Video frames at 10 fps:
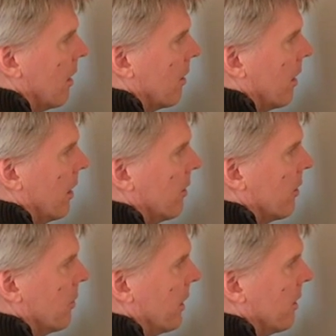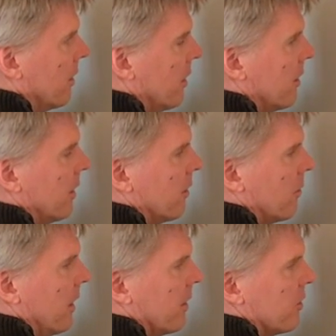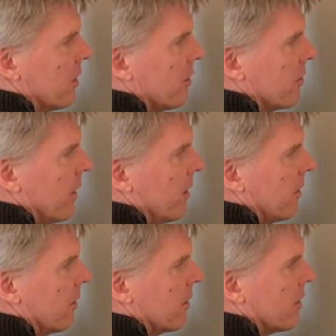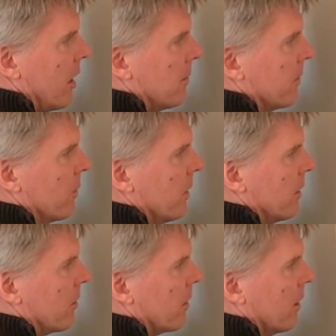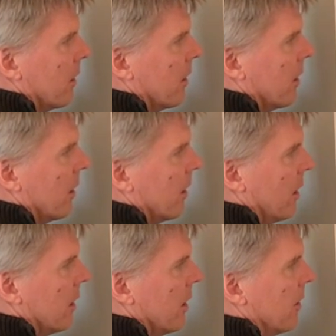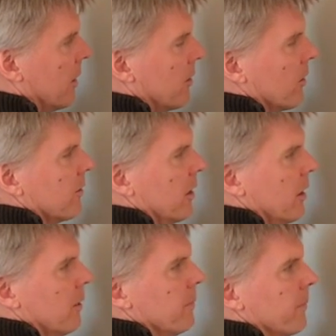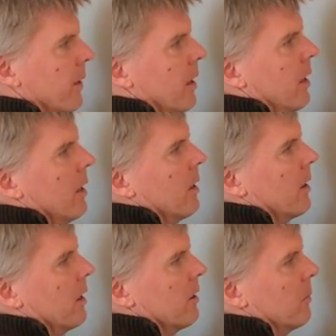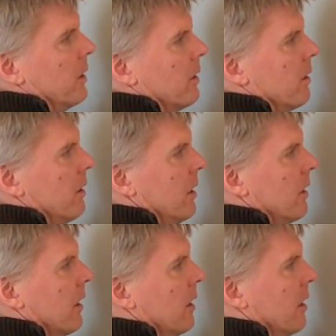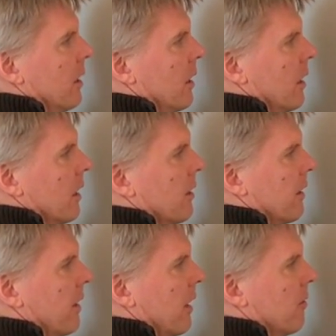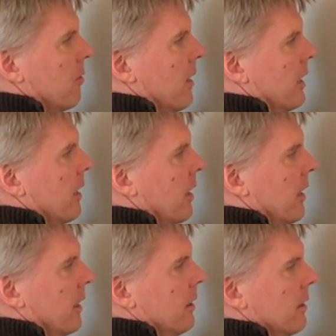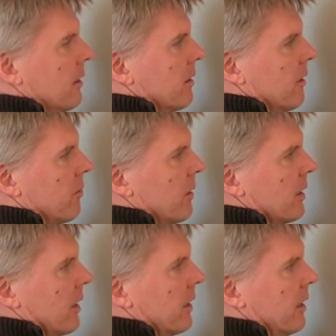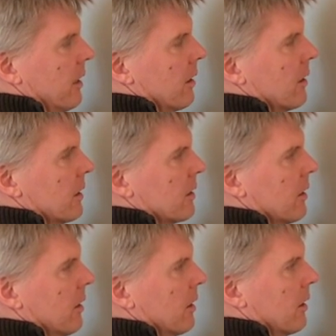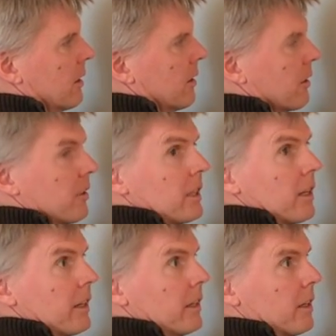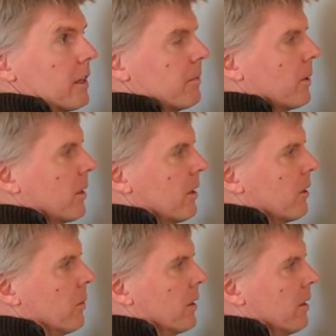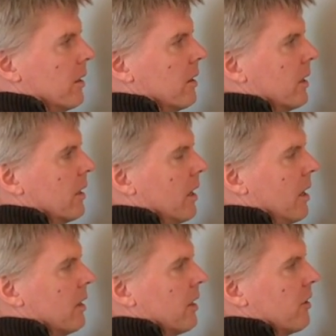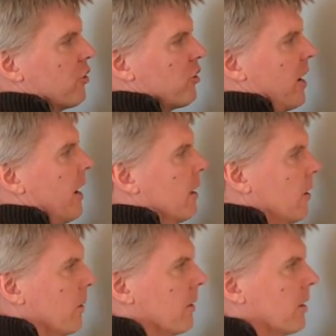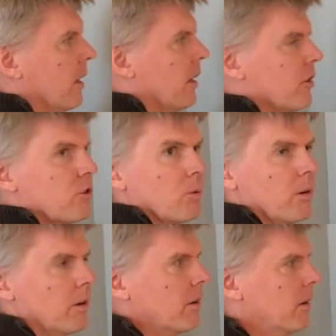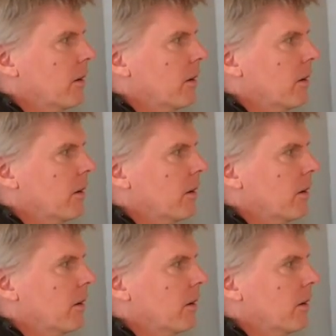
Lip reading: Okay, and so we can see then the ray that just grazes the top of the windowsill now hits over here. Okay, and so we can see then that red line, this red line here, is longer than the green line here. Okay, so we can see then that the shadow is getting shorter.